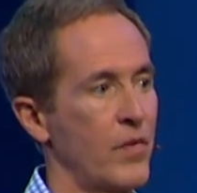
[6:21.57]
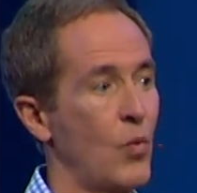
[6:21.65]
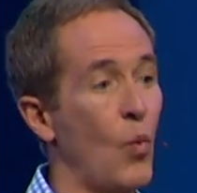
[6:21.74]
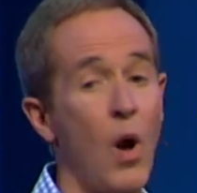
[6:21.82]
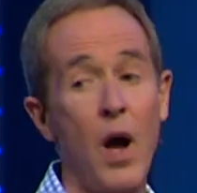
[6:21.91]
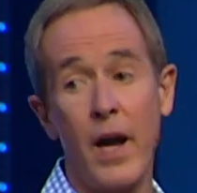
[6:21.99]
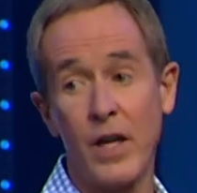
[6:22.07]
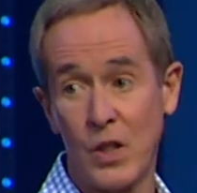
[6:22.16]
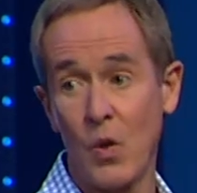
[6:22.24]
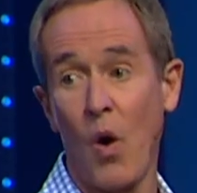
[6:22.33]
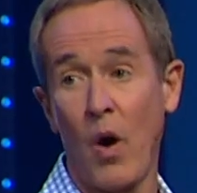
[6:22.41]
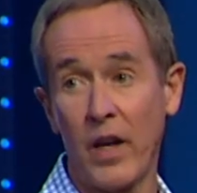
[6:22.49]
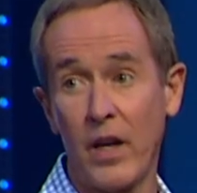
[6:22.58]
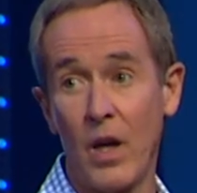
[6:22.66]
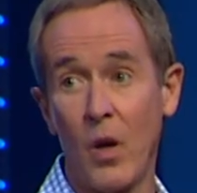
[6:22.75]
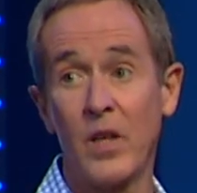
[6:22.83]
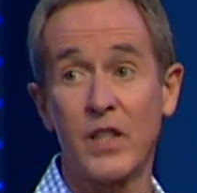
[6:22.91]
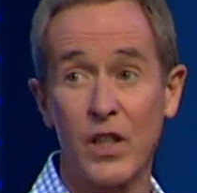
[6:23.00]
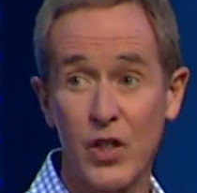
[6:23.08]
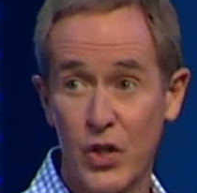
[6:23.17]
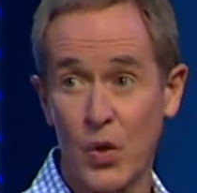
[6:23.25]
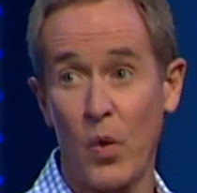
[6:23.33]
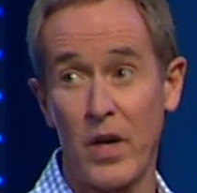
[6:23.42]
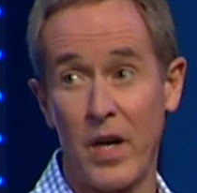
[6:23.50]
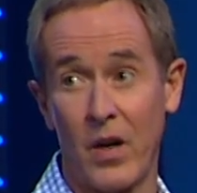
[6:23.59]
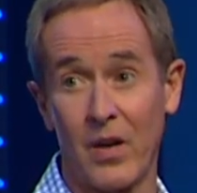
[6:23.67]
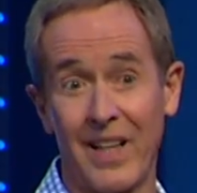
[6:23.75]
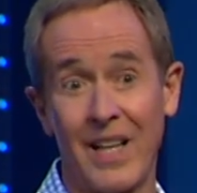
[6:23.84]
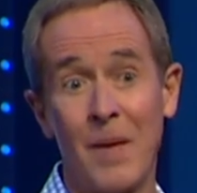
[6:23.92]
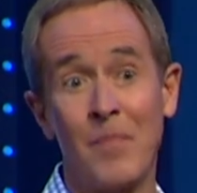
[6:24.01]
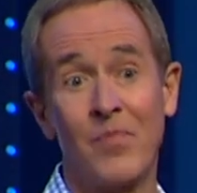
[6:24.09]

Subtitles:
One, as you already know, is extraordinarily